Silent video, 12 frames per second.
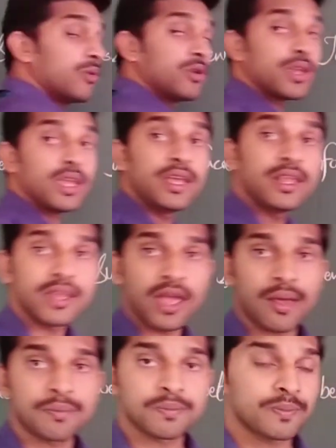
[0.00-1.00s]
about
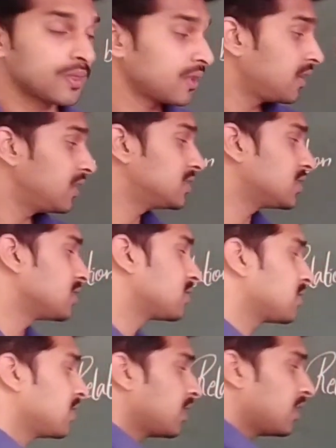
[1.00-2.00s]
area?
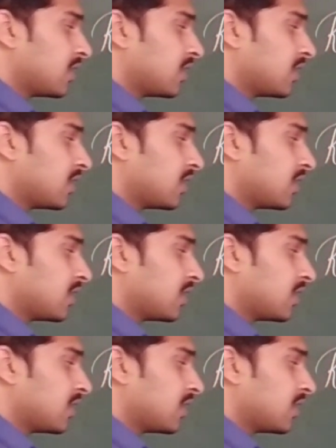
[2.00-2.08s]
Listen,